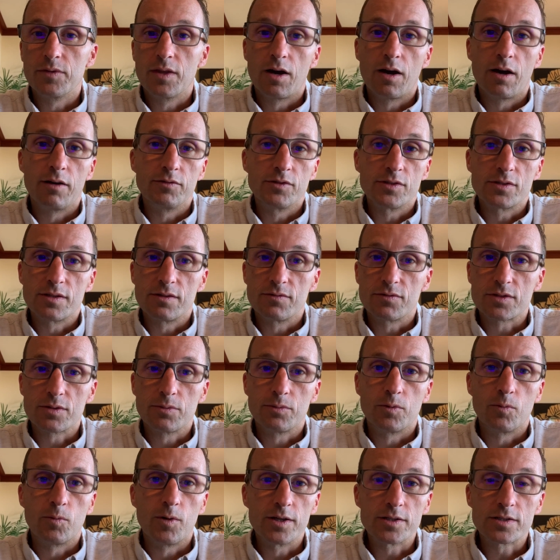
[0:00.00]
Obviously, if
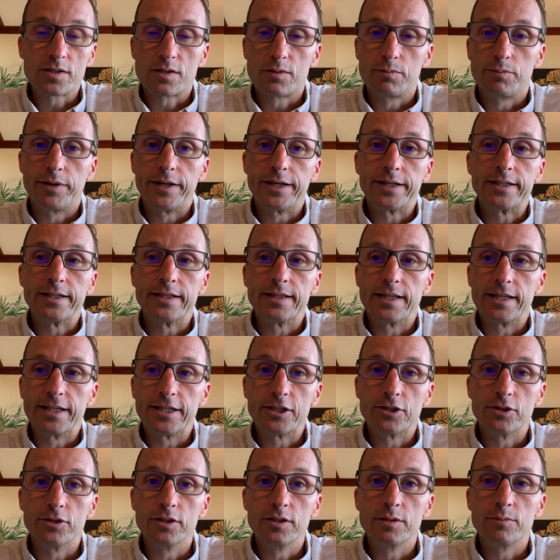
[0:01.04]
someone wants to break it, they
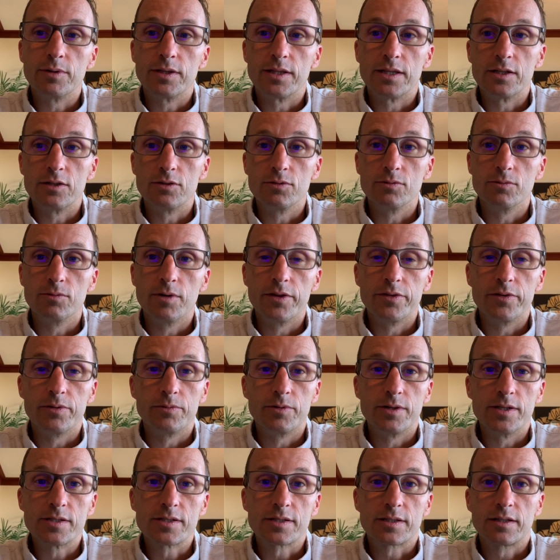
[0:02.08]
could, but they do run the
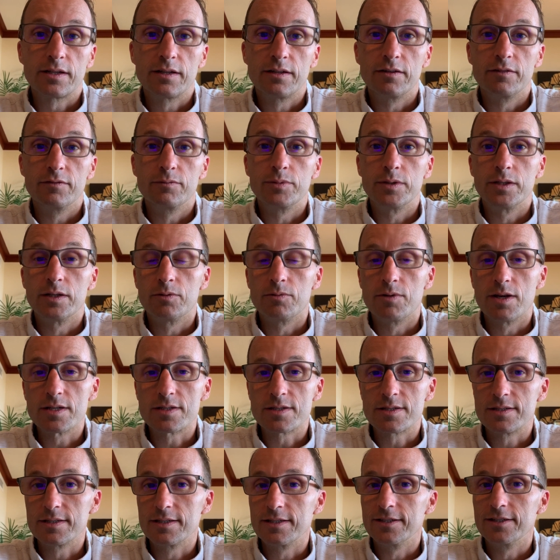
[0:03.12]
risk of being
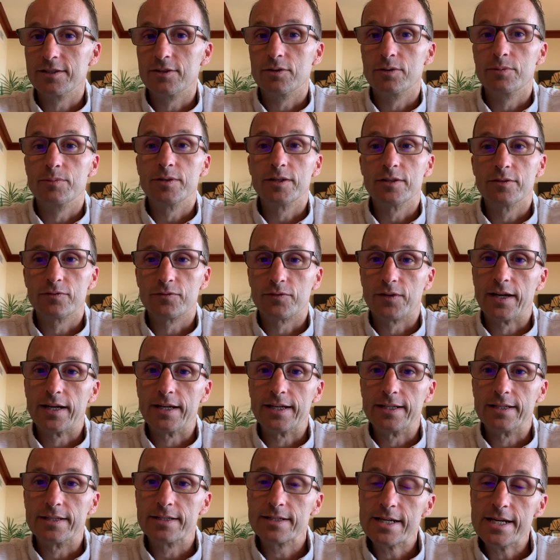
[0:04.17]
arrested or being
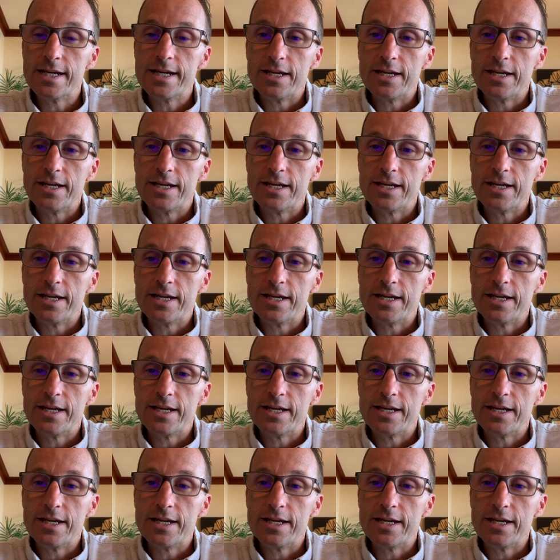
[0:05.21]
fined.